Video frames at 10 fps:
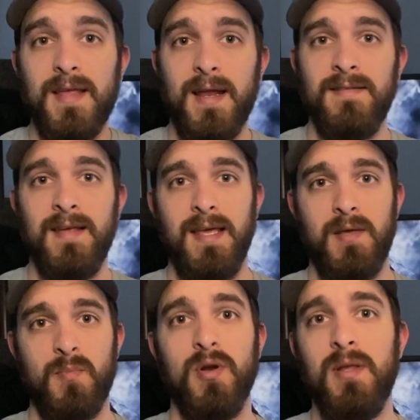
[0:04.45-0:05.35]
that I
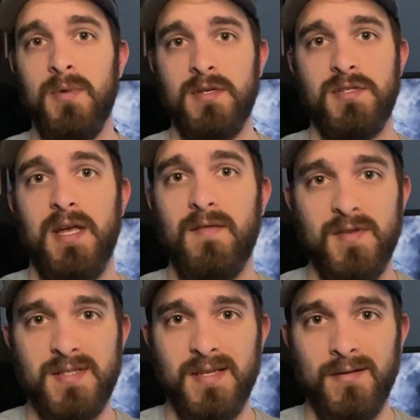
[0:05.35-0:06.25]
take pretty much
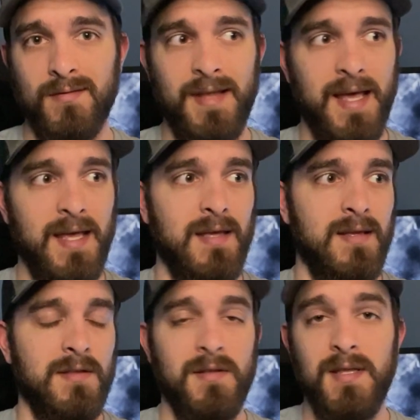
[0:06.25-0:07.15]
every single day,